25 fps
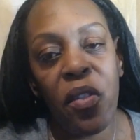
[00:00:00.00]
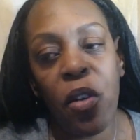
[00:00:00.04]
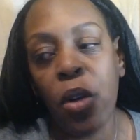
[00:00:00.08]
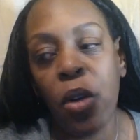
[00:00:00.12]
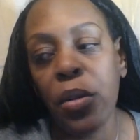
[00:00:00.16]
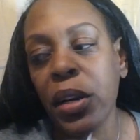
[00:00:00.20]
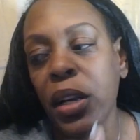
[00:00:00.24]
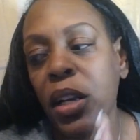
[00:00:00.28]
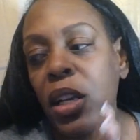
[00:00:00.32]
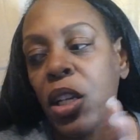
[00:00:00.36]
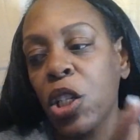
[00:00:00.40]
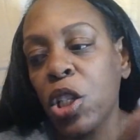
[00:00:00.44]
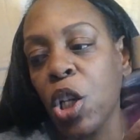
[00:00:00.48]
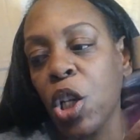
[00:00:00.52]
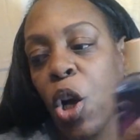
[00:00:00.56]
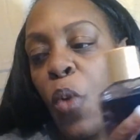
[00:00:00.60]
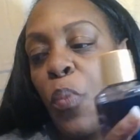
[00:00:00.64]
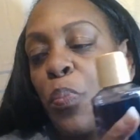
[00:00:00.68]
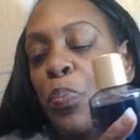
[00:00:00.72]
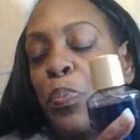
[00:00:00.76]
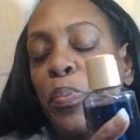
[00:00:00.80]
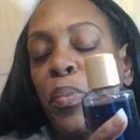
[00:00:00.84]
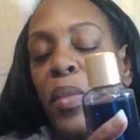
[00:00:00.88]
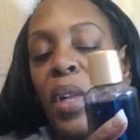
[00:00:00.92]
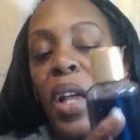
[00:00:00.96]
So,
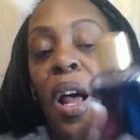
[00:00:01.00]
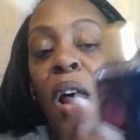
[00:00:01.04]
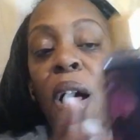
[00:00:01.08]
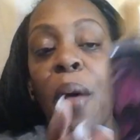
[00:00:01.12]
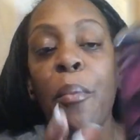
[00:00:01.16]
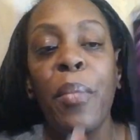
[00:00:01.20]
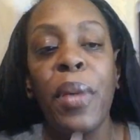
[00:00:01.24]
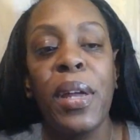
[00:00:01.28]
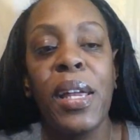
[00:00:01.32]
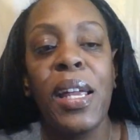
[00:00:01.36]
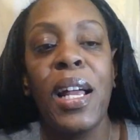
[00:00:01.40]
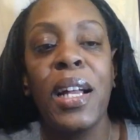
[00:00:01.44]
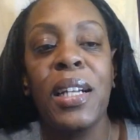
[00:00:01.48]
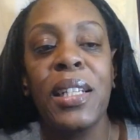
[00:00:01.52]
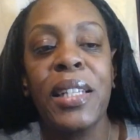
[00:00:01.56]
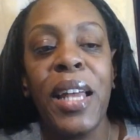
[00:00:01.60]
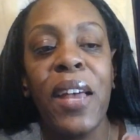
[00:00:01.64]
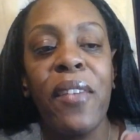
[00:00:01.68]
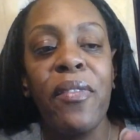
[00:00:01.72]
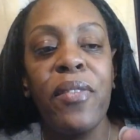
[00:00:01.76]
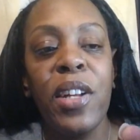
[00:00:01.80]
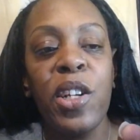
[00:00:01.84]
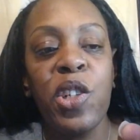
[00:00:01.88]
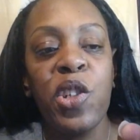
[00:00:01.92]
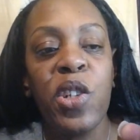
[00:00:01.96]
but yeah, definitely check
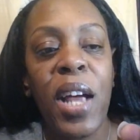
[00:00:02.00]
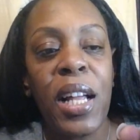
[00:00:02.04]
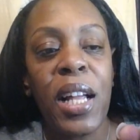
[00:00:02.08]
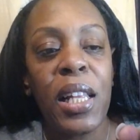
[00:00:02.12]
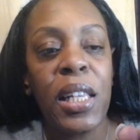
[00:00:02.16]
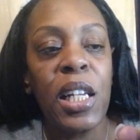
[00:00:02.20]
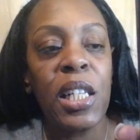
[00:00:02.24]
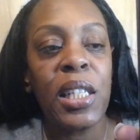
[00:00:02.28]
this out.